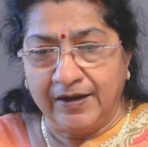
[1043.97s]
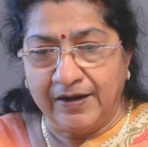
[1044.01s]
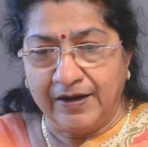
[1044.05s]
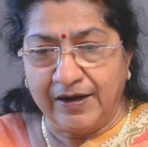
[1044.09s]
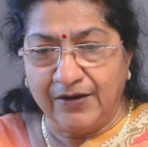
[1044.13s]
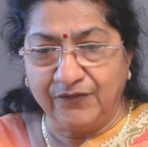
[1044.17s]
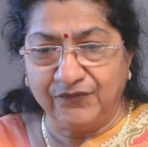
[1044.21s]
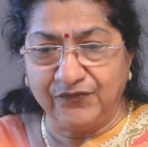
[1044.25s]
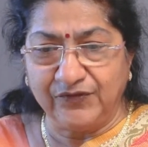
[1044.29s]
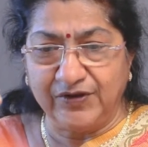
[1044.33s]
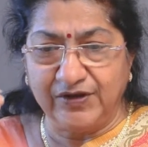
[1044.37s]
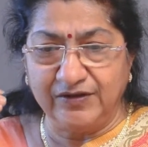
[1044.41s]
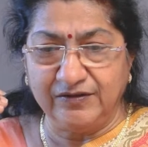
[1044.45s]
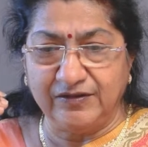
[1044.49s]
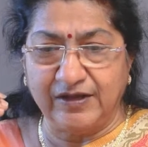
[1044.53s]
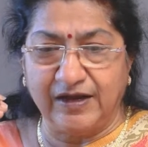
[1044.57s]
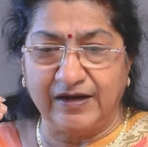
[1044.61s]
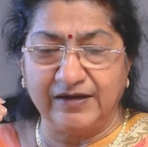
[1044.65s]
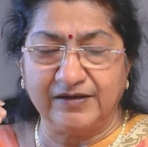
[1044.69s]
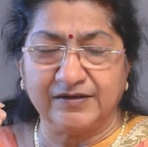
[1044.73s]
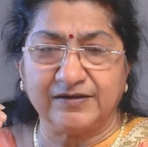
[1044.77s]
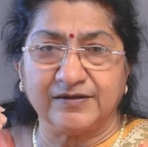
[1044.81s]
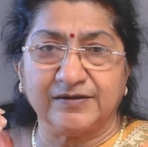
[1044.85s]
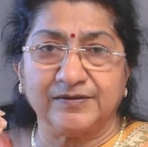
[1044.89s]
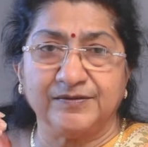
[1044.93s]
After
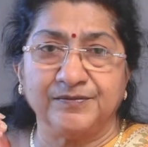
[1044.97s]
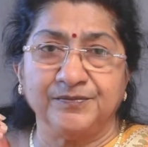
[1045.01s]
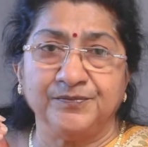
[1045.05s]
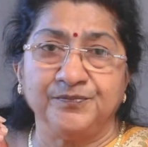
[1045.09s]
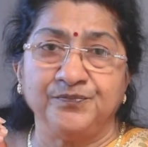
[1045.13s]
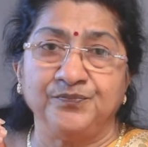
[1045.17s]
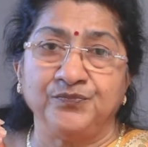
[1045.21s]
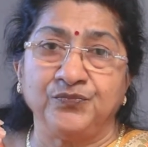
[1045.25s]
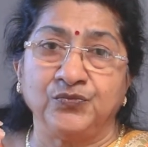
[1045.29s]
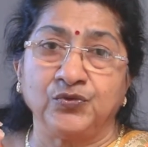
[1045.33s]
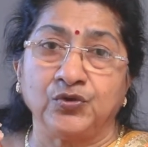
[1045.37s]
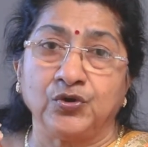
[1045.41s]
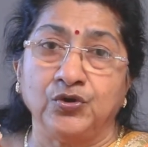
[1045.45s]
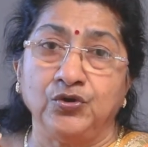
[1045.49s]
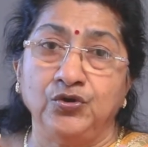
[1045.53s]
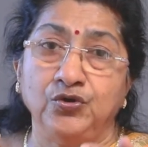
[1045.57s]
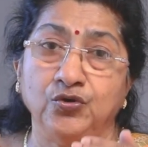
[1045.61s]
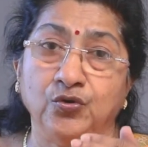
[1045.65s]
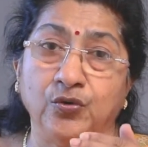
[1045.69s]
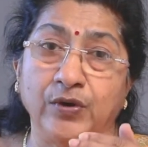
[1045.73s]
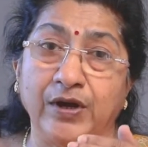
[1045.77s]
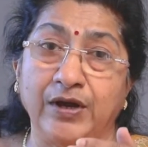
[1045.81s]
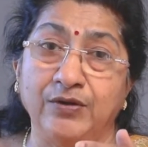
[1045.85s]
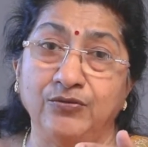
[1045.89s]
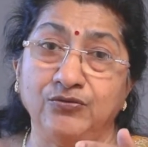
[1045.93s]
that,
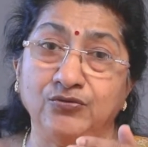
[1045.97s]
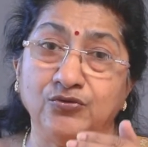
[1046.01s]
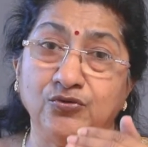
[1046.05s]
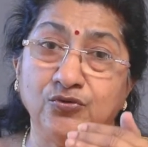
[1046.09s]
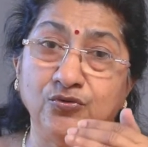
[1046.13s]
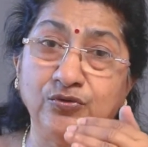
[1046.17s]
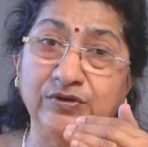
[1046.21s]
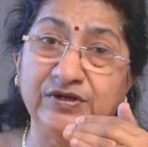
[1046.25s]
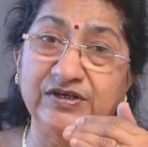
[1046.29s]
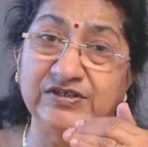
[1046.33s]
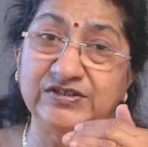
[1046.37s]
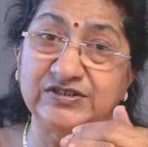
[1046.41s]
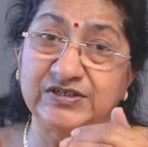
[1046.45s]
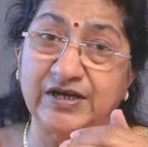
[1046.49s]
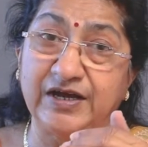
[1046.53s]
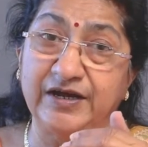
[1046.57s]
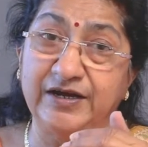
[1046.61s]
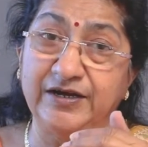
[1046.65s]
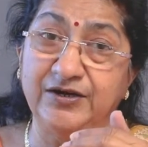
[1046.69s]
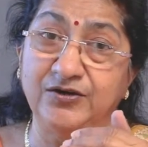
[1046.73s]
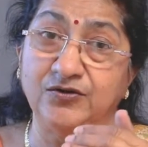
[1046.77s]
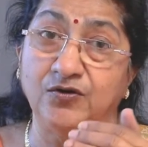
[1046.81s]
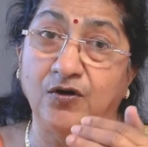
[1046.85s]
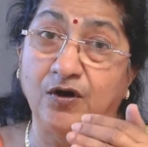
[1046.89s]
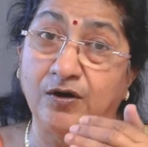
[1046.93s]
you have to
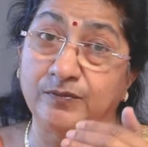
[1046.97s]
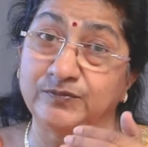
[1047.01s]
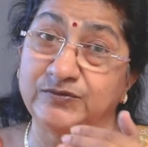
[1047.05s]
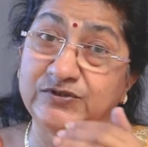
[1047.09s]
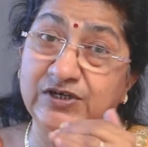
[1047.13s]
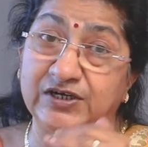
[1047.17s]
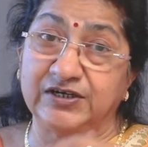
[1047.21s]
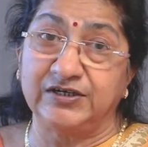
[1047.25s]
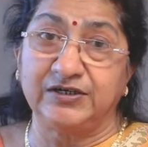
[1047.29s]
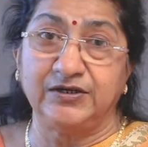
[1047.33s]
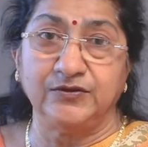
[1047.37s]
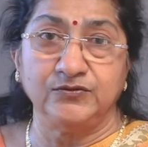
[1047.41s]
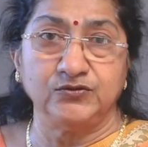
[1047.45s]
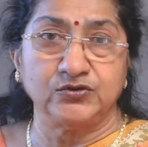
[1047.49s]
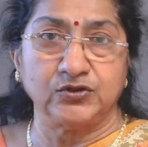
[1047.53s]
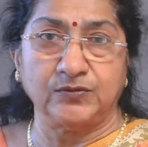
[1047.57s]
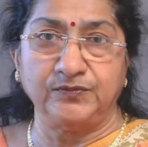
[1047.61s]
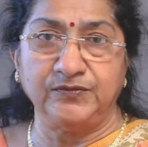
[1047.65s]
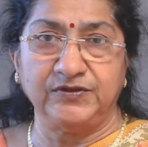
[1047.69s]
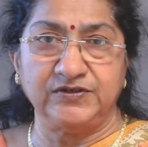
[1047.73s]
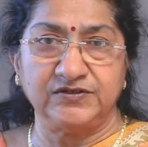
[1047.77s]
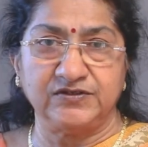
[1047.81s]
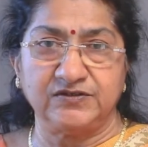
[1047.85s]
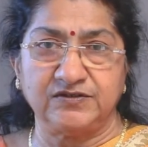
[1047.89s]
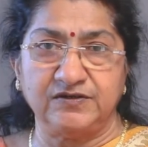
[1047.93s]
decide objectives of
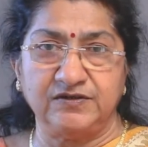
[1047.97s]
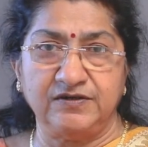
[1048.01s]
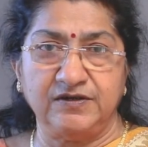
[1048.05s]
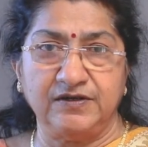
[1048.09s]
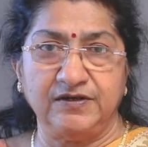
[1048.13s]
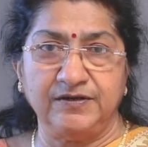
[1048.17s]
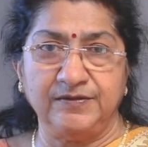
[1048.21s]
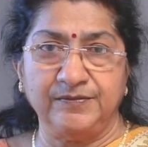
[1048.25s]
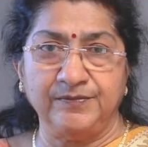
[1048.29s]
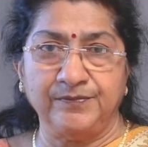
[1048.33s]
the study.